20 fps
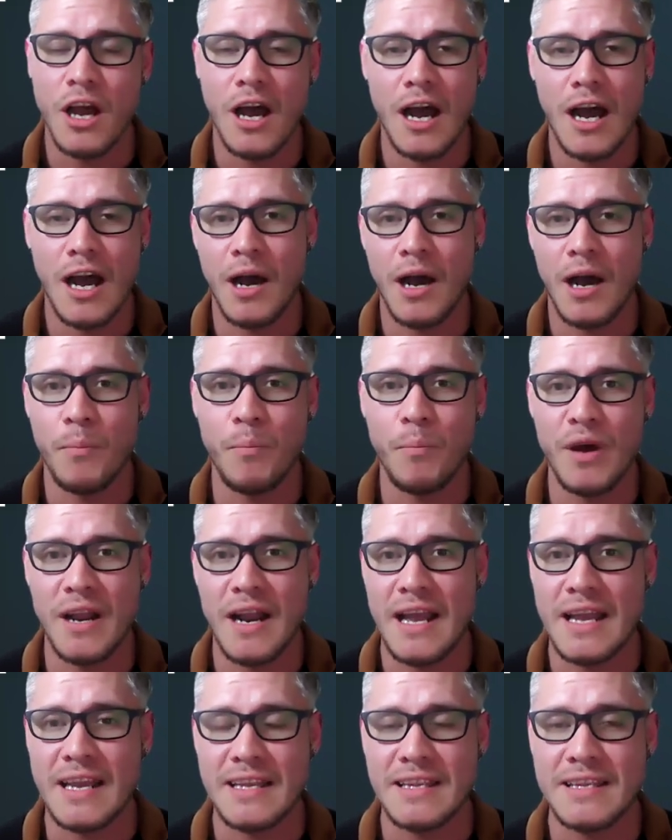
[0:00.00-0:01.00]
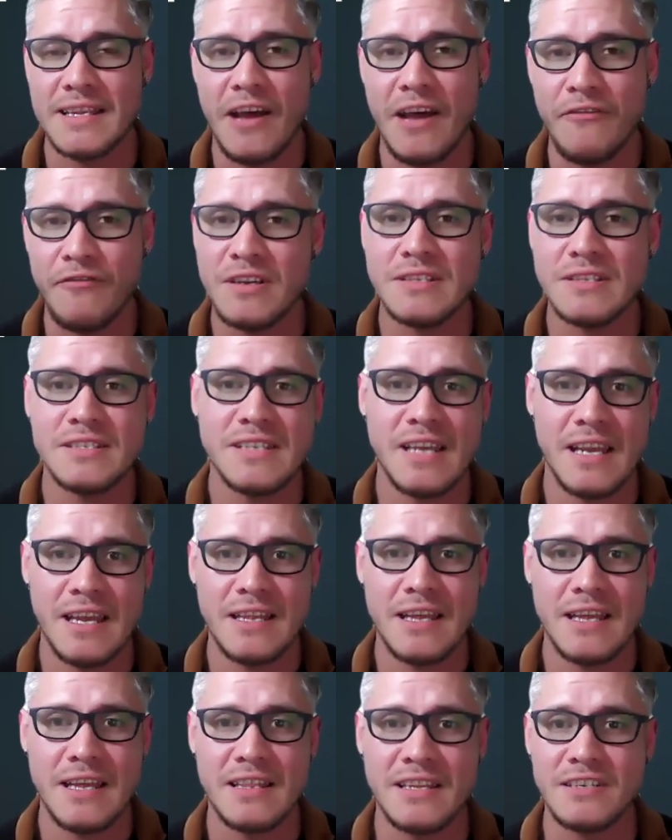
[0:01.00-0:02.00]
but I can definitely say
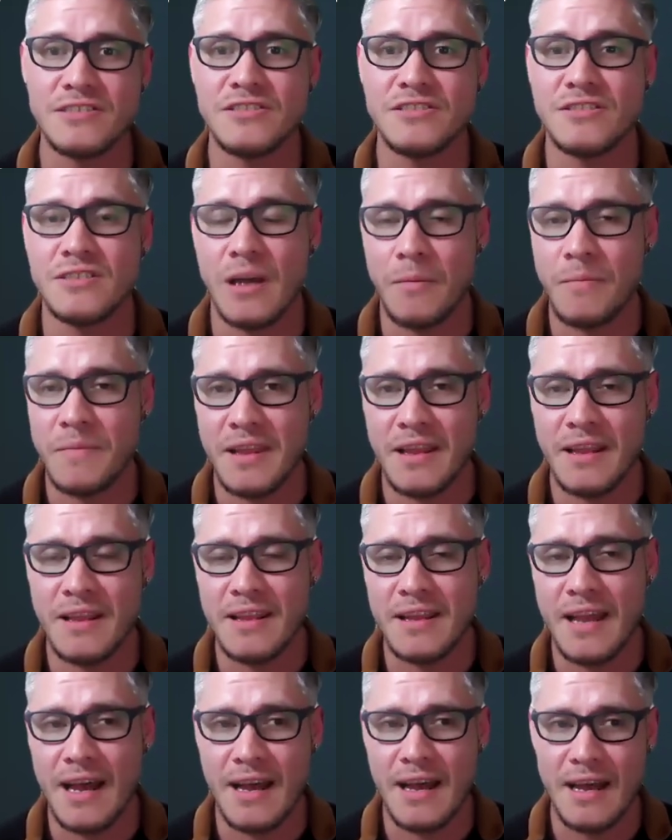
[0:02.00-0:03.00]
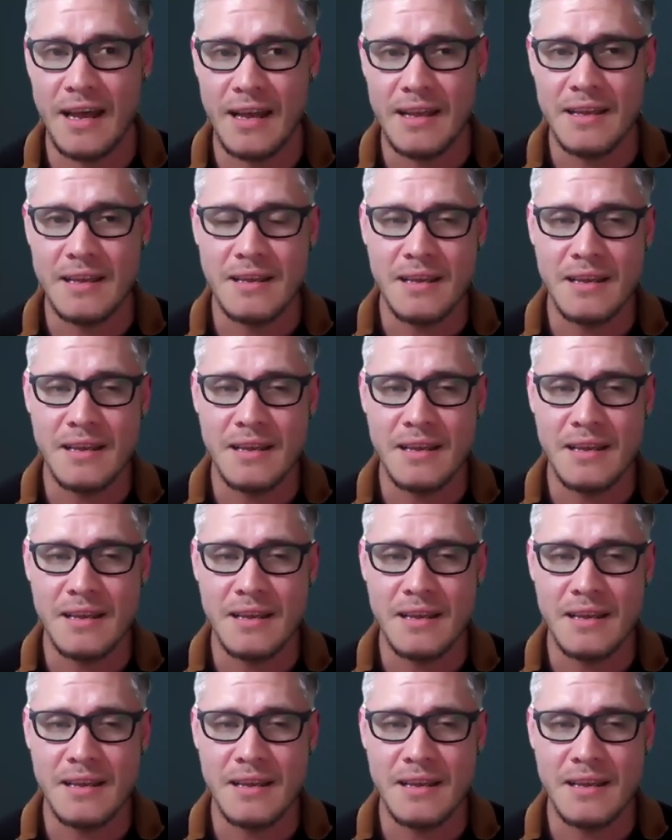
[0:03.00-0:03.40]
that there's something that